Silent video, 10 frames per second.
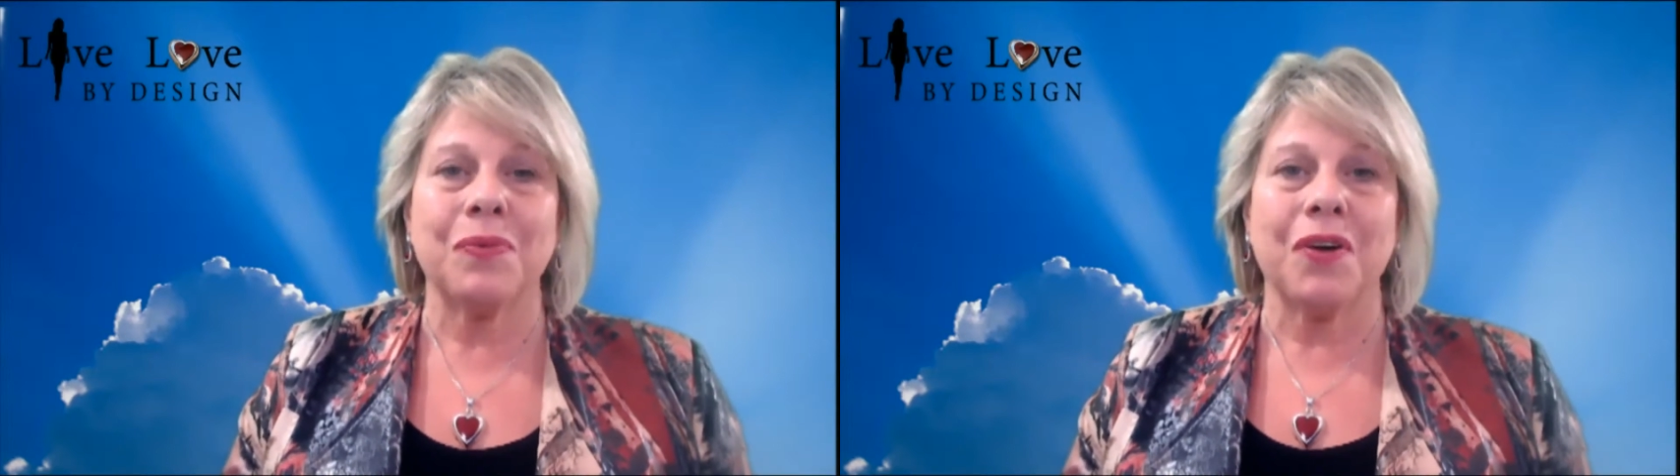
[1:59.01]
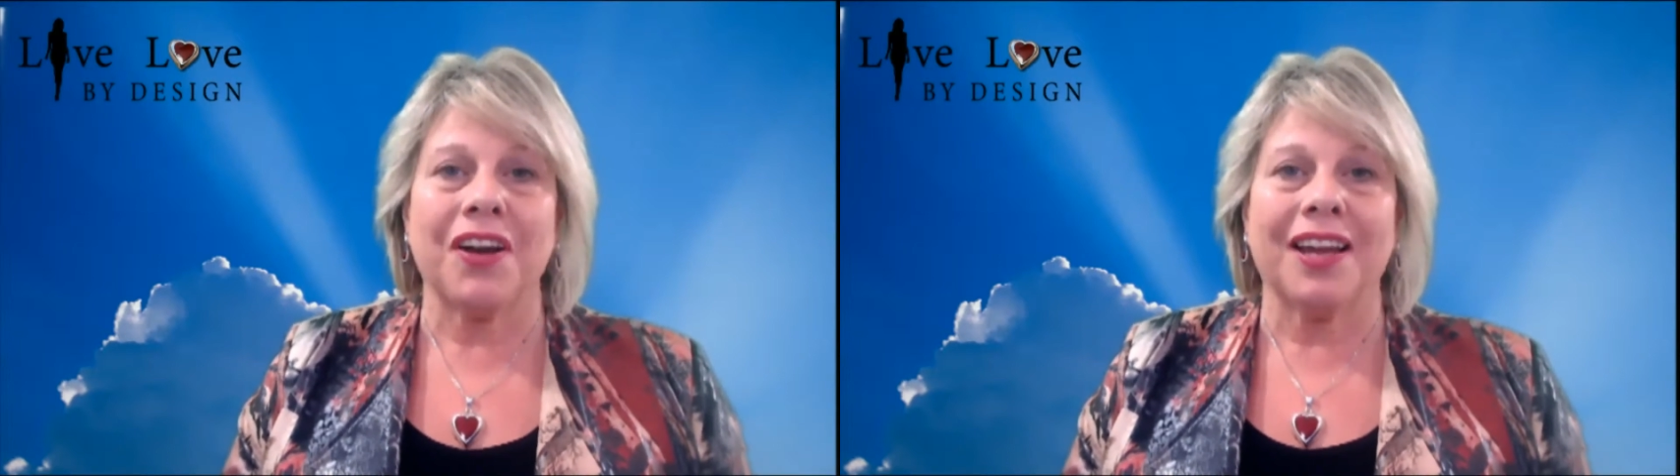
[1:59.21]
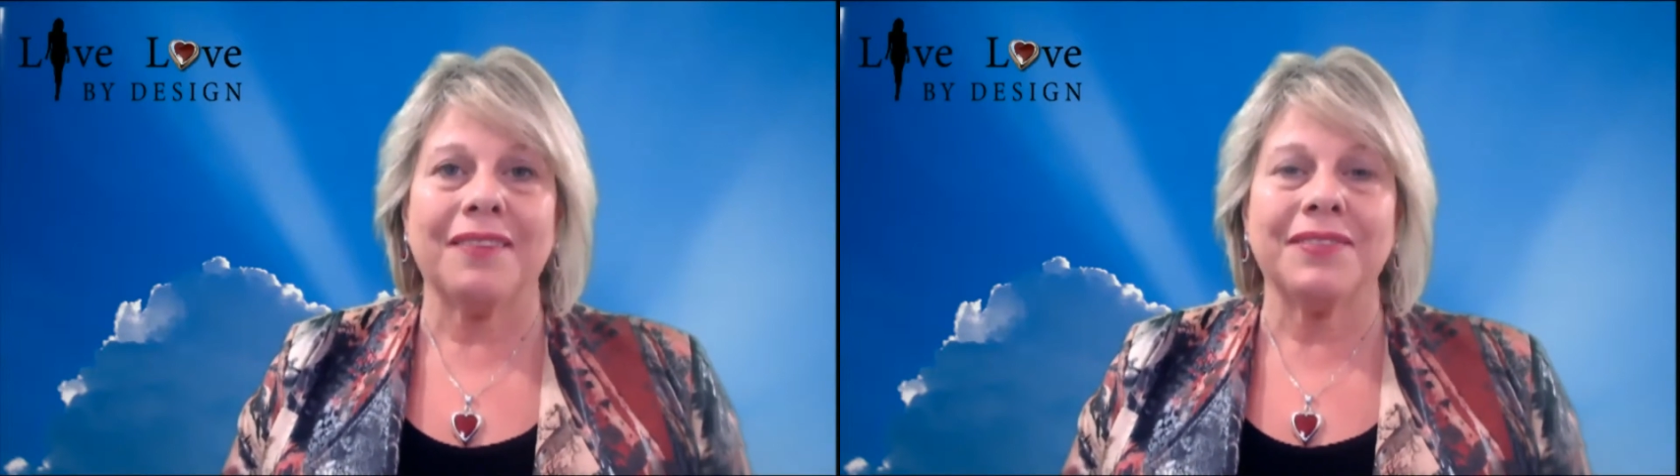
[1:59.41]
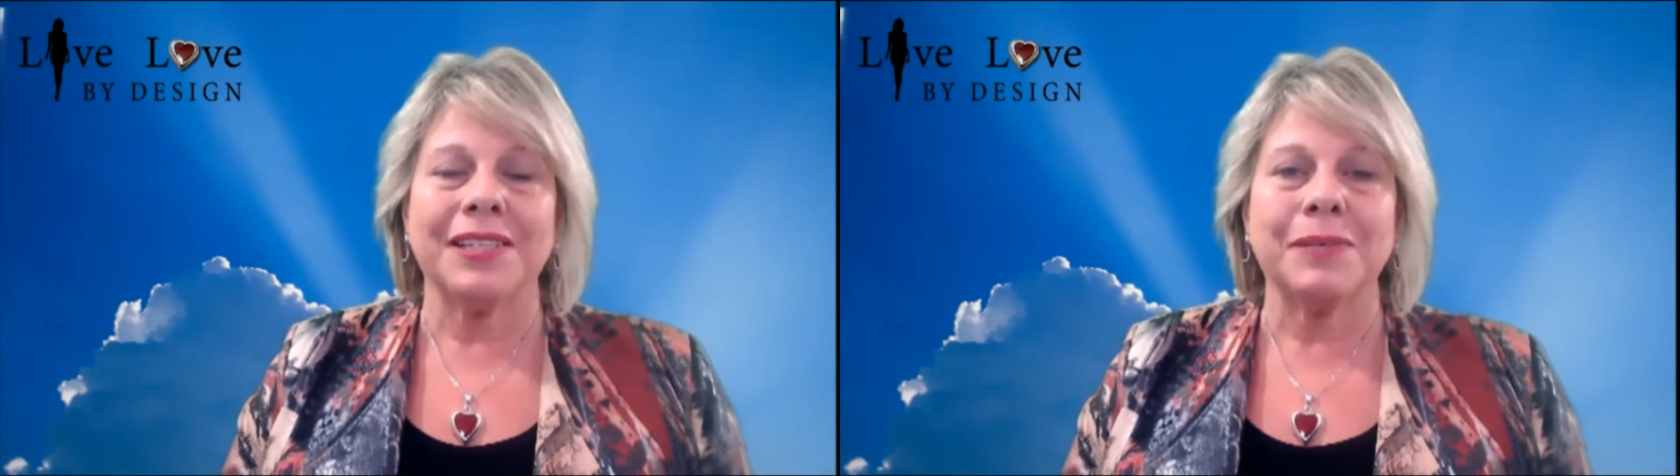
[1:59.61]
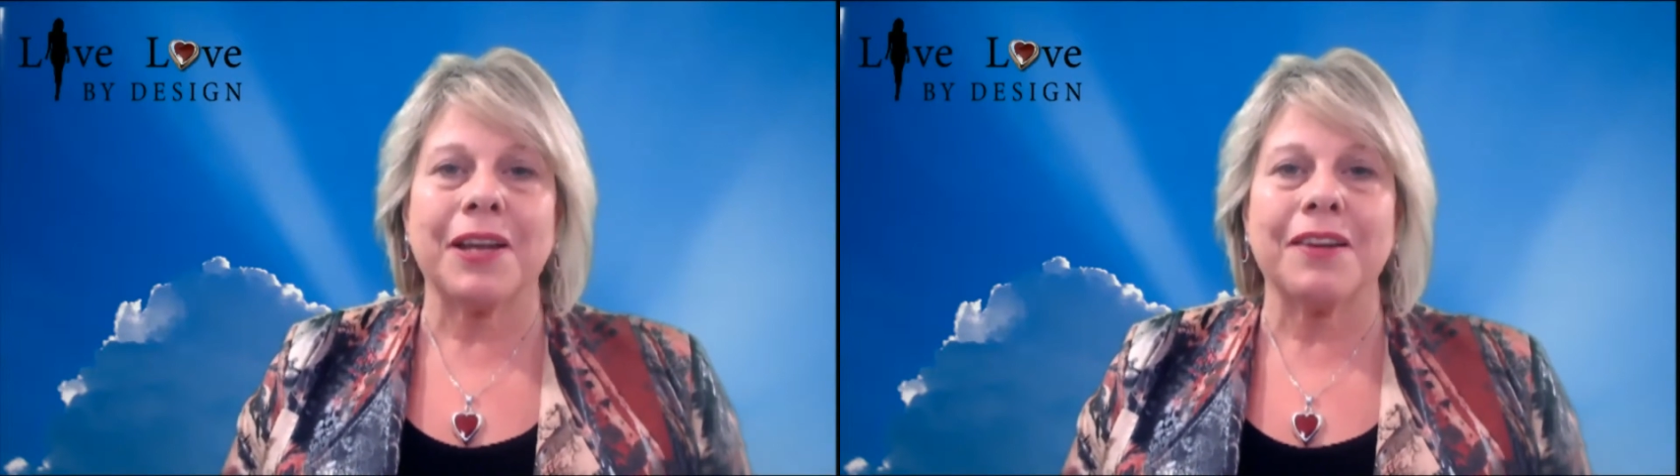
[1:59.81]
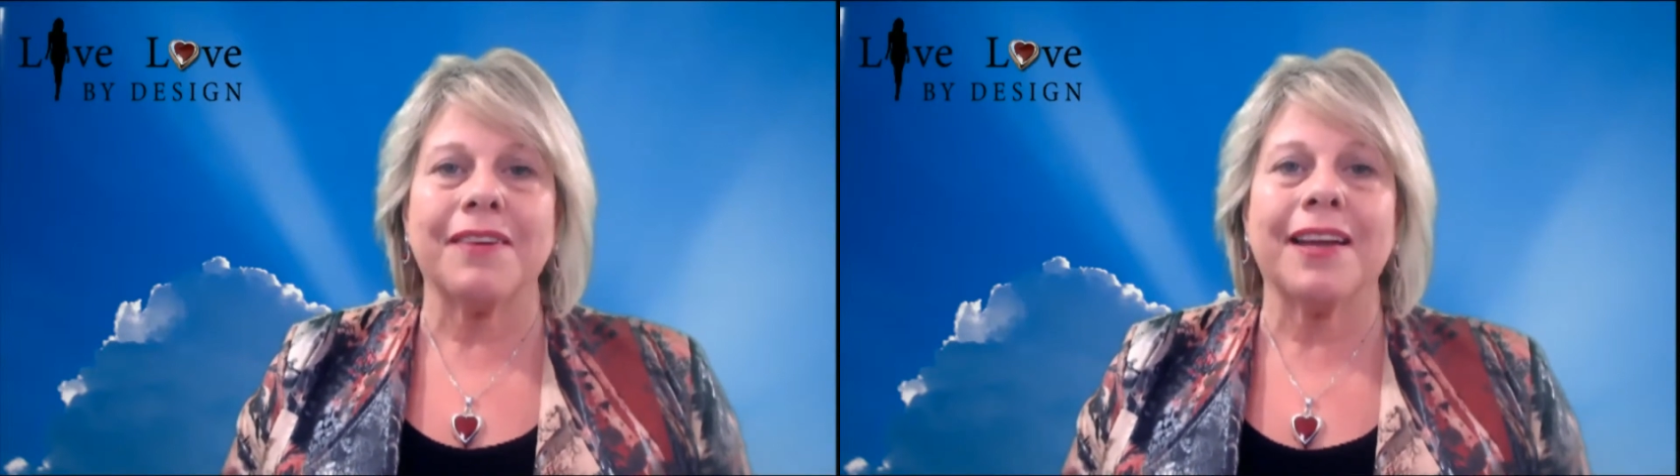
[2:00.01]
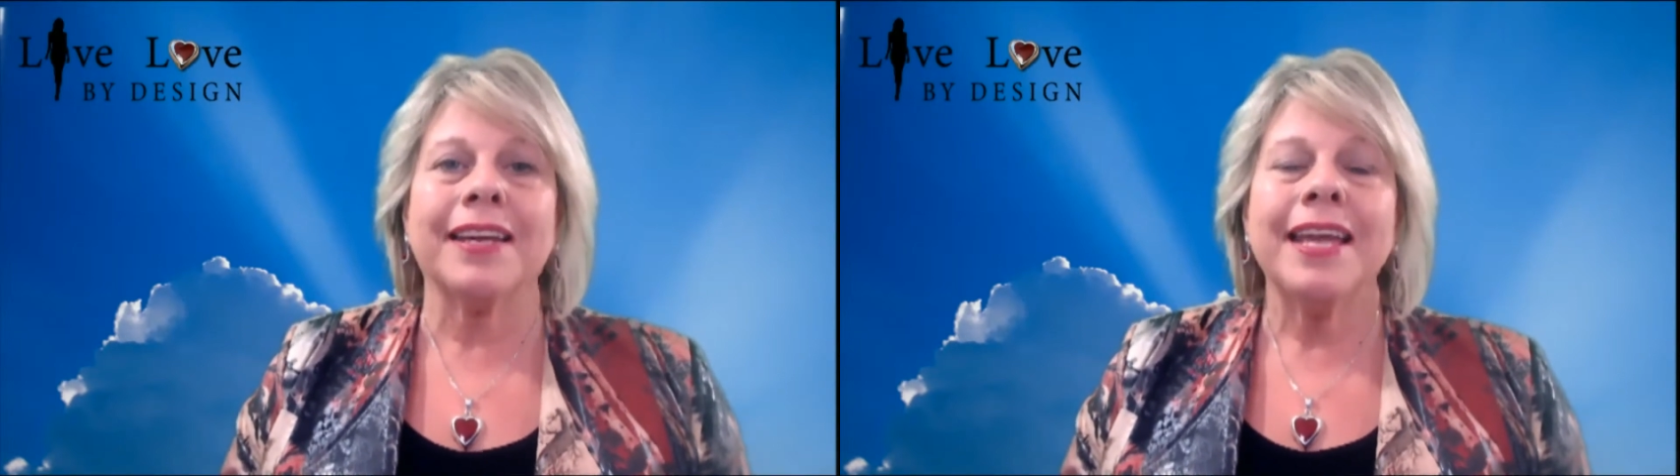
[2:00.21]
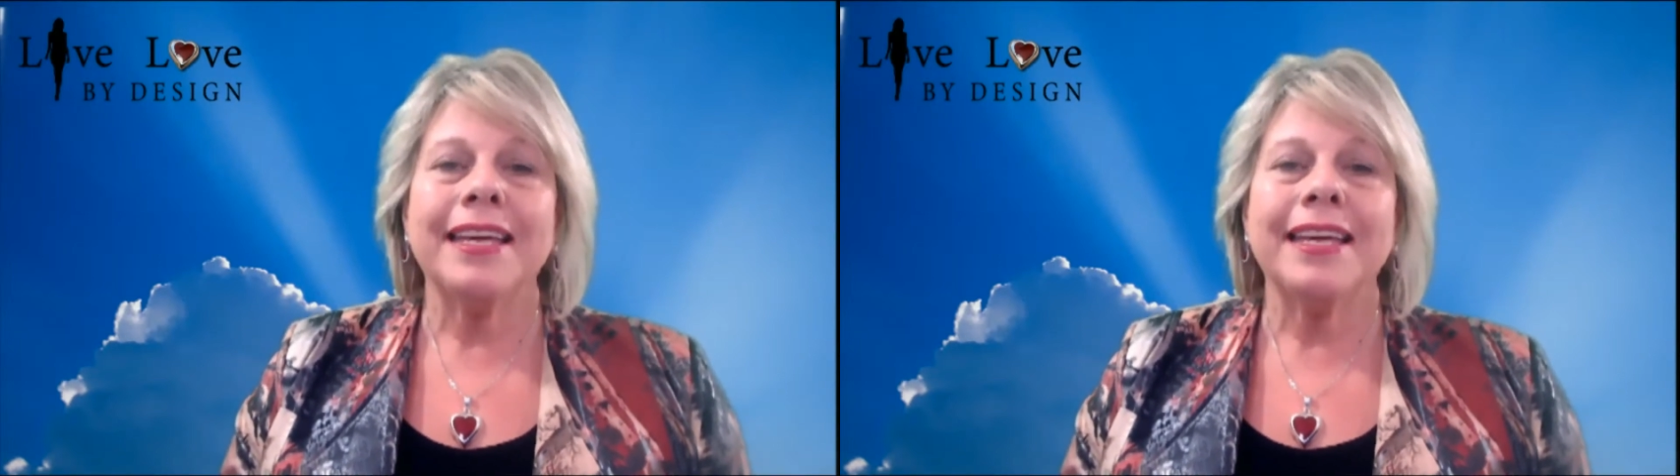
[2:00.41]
why I love this background